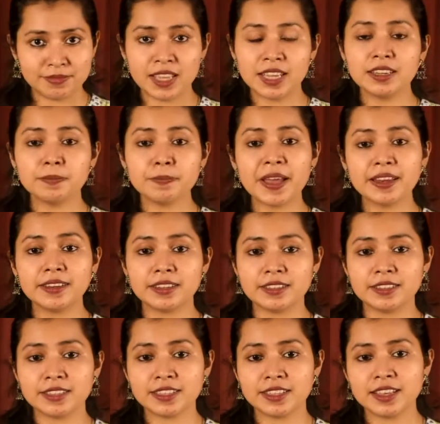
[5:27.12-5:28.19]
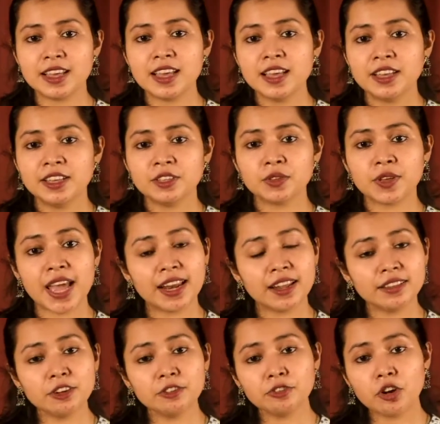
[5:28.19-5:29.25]
independence so
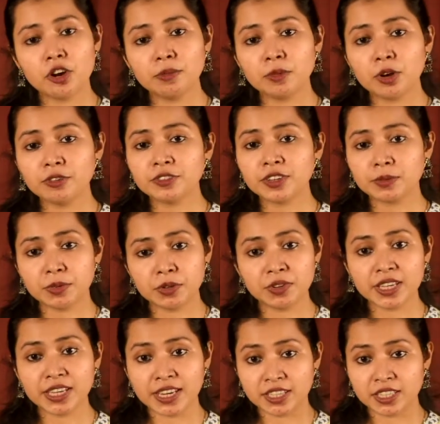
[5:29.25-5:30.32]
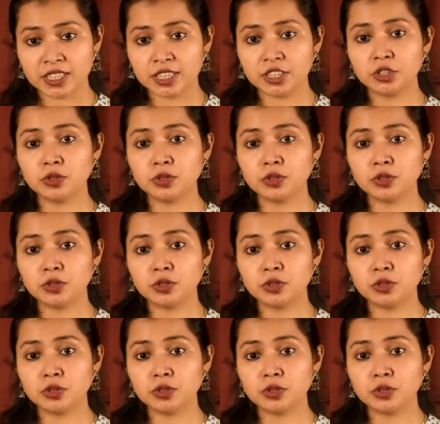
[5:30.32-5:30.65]
another form of communication